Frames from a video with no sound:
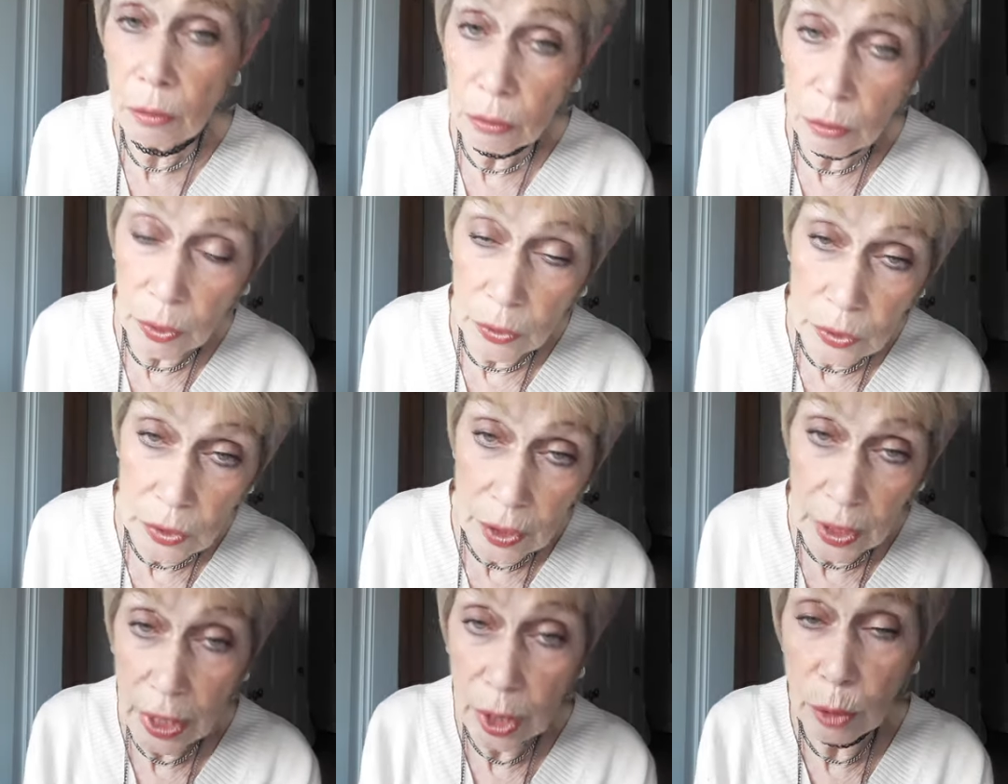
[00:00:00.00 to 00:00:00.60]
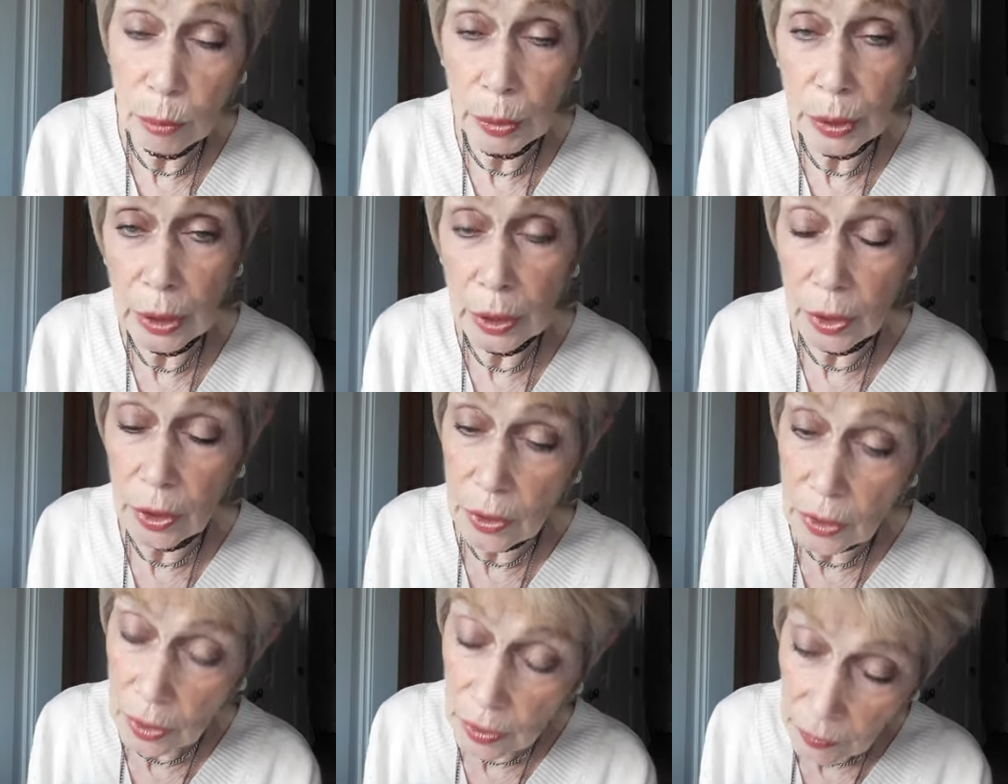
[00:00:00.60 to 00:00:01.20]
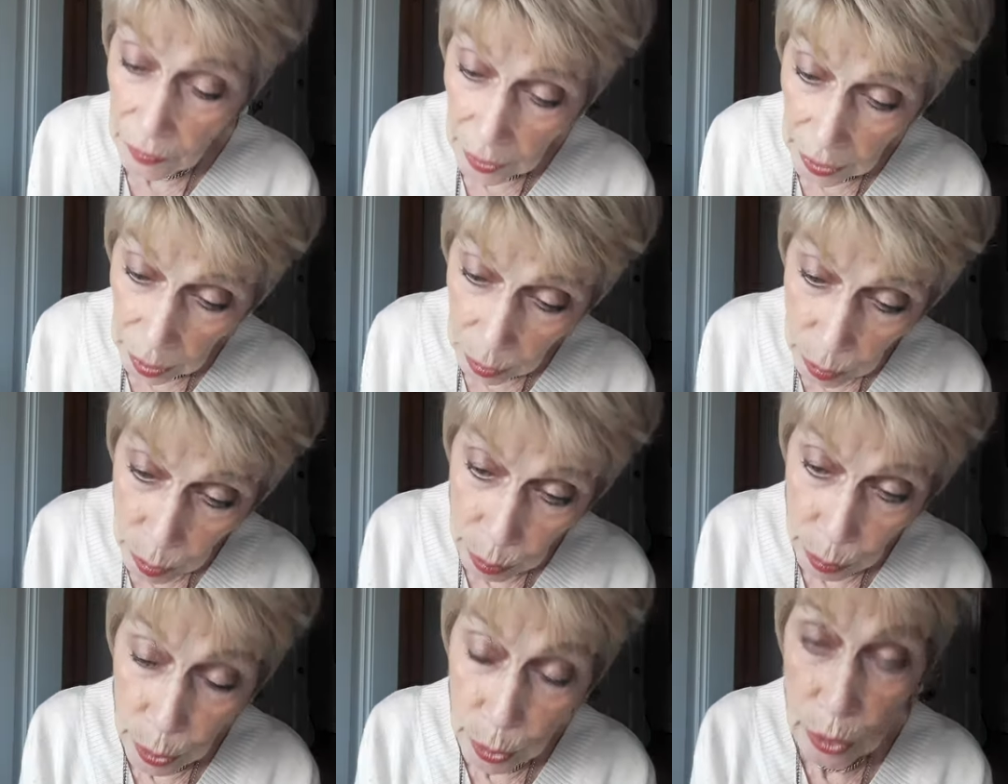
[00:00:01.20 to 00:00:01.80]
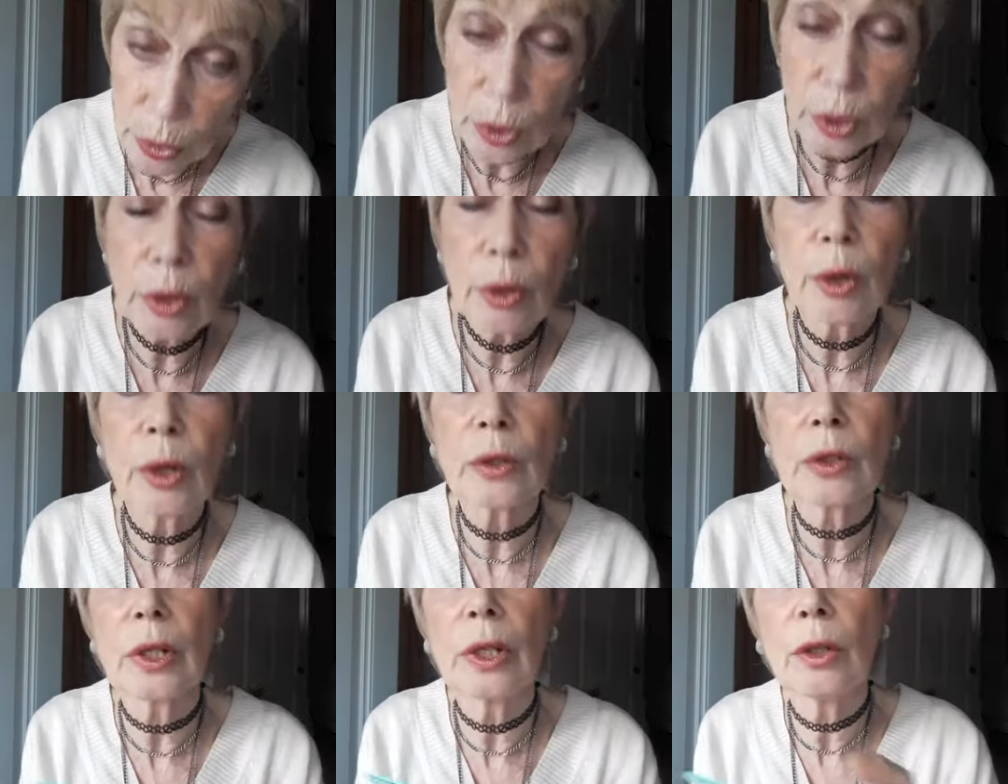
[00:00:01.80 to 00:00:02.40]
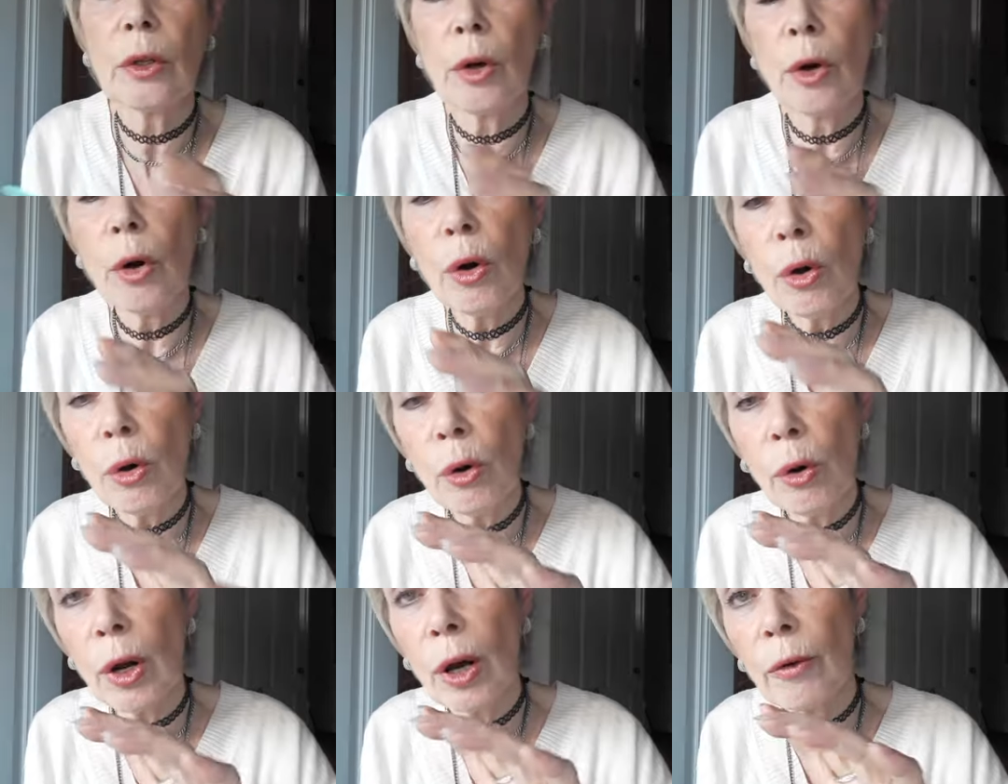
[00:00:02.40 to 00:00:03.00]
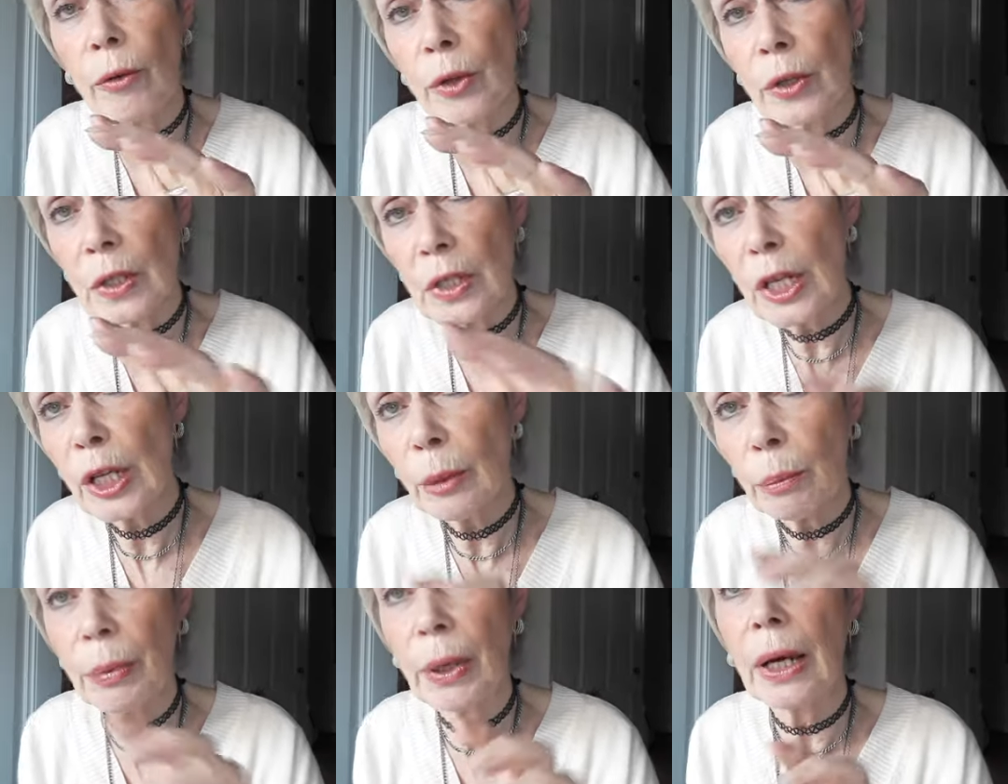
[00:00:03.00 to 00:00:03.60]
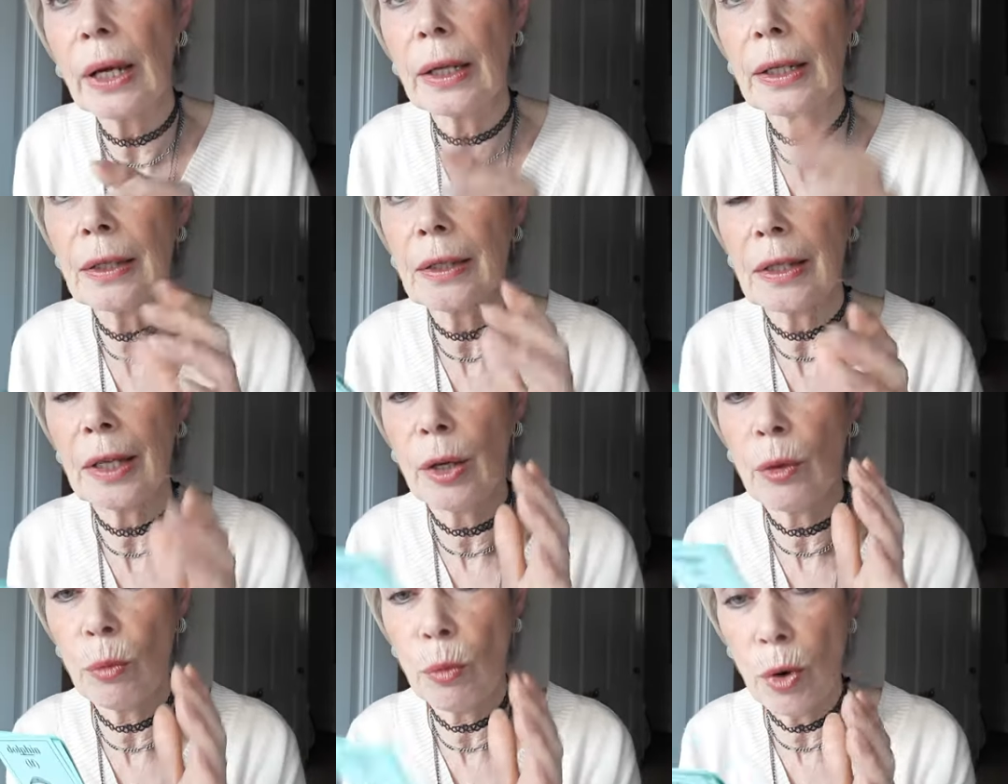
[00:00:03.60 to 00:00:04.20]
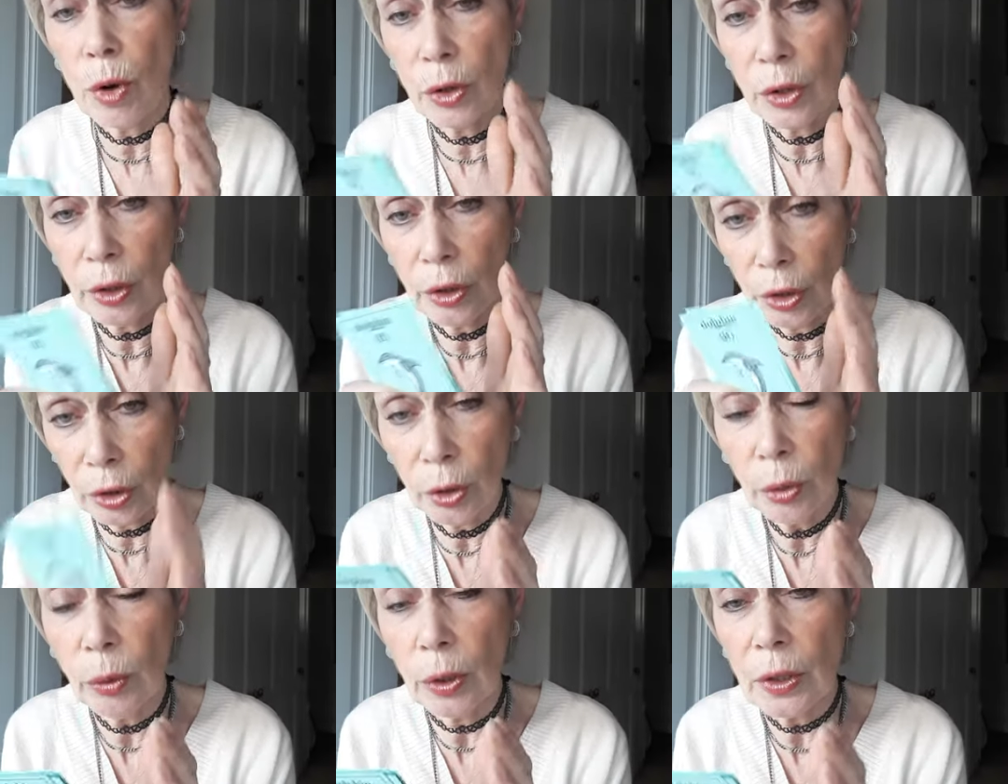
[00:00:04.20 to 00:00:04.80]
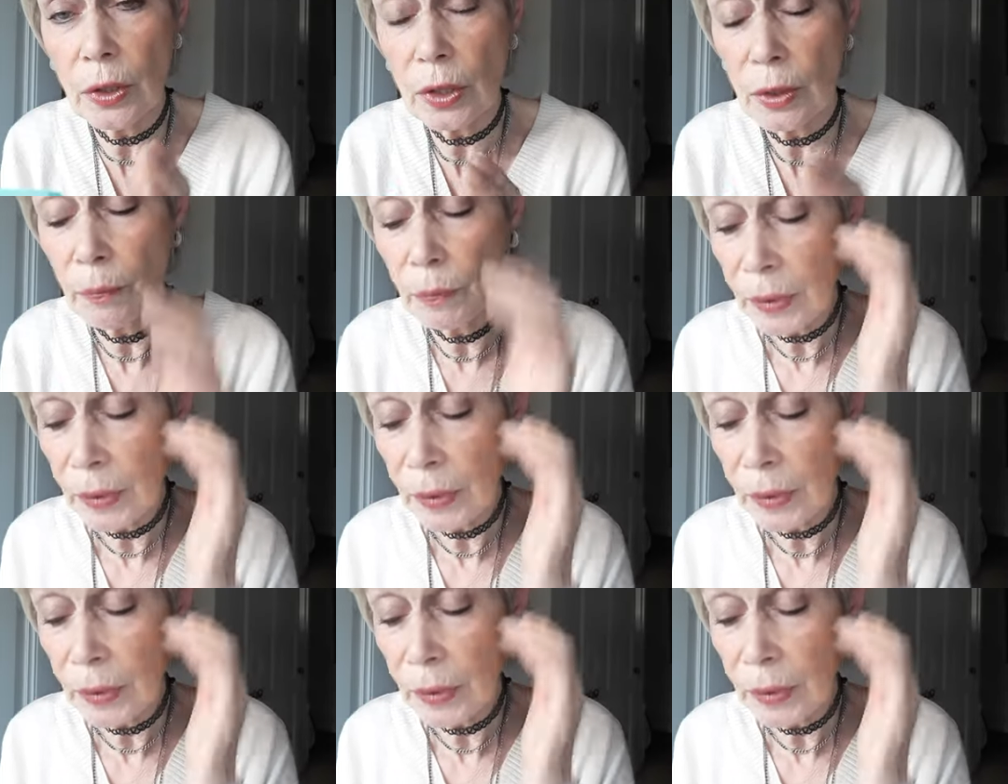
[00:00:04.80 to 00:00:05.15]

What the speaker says: once they can be learned, they can be pushed across, and the whole of the tick pack is then one unit,